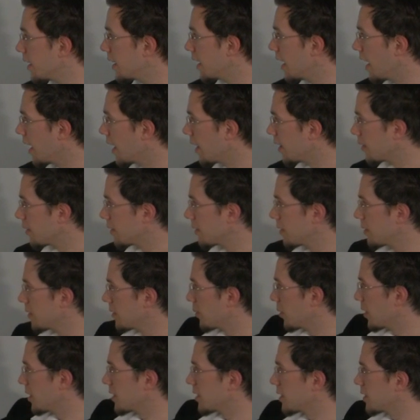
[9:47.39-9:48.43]
Now,
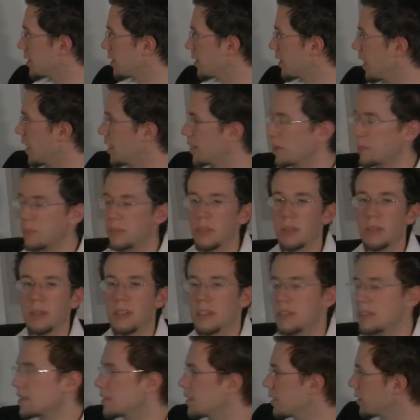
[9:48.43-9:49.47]
what you end up doing
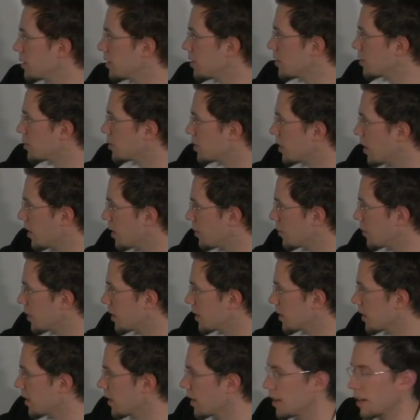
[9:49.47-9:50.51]
is either you start
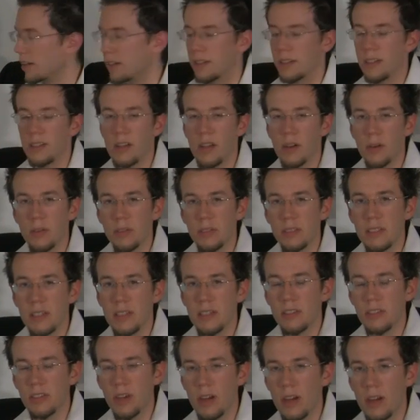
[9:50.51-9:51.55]
with no
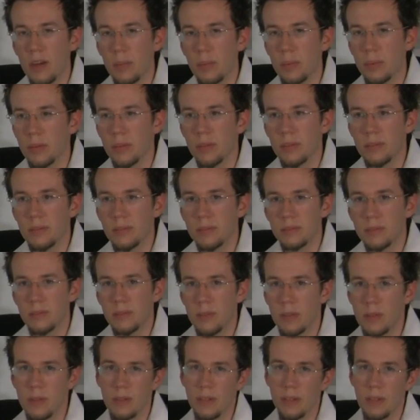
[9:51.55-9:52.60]
C sharp,
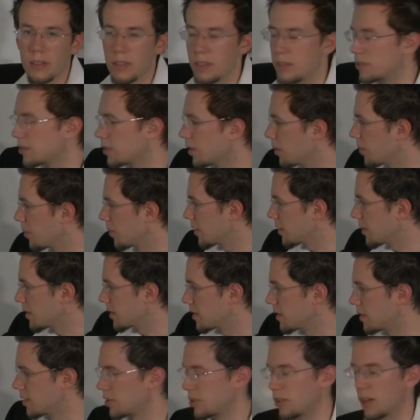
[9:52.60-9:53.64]
or you start with a
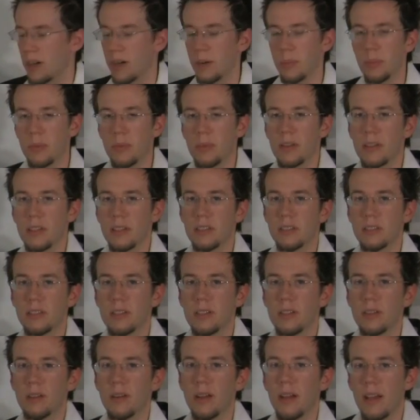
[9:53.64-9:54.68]
C sharp, one of the
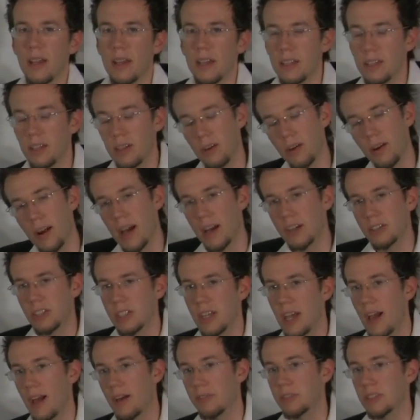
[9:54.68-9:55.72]
two. You don't
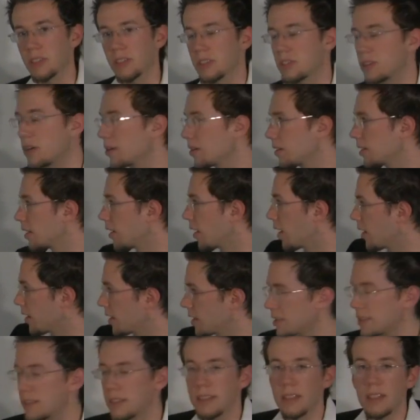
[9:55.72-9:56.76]
actually have to start it on
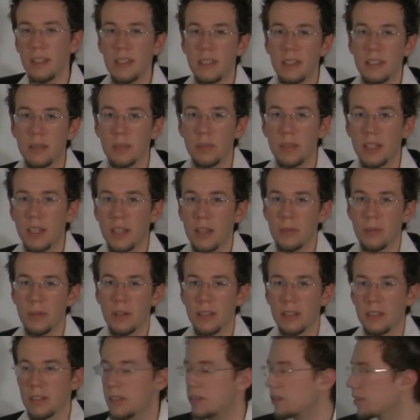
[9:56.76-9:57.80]
a C to begin
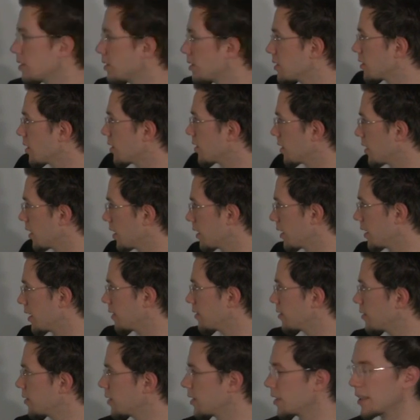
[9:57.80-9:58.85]
with. You can start it on
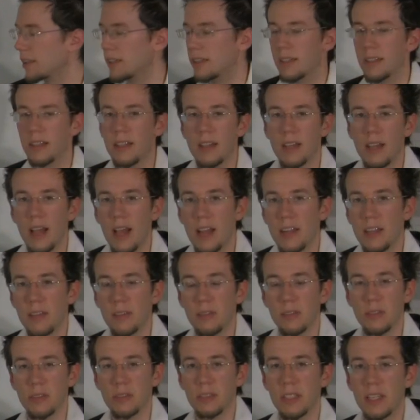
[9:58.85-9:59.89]
really any
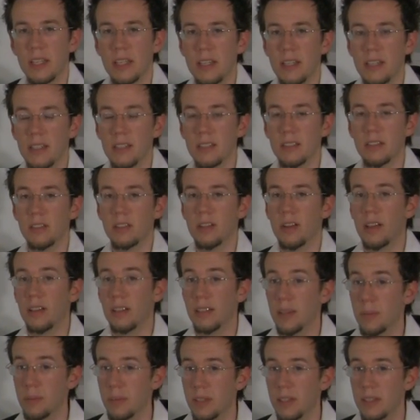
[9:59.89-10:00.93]
of those keys. You're
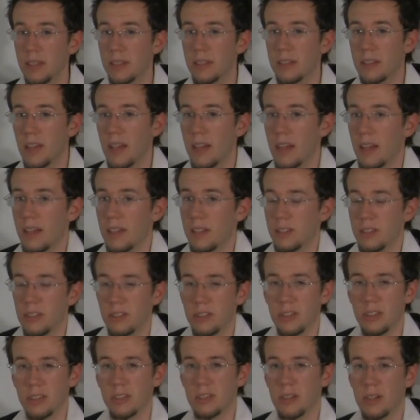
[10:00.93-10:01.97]
not limited to
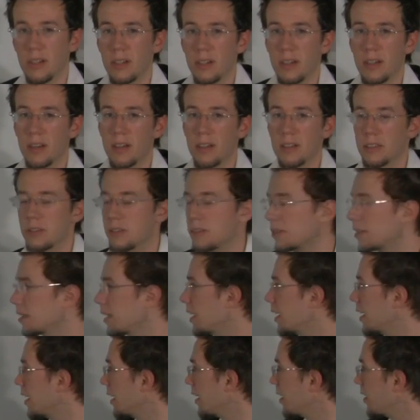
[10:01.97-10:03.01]
just starting on a certain
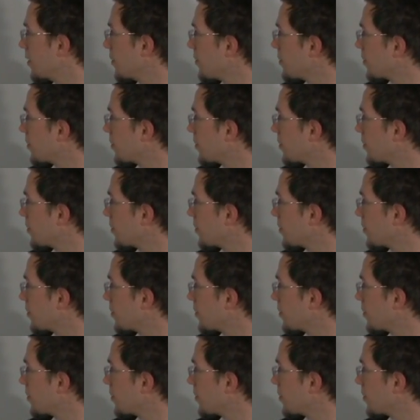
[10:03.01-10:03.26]
key.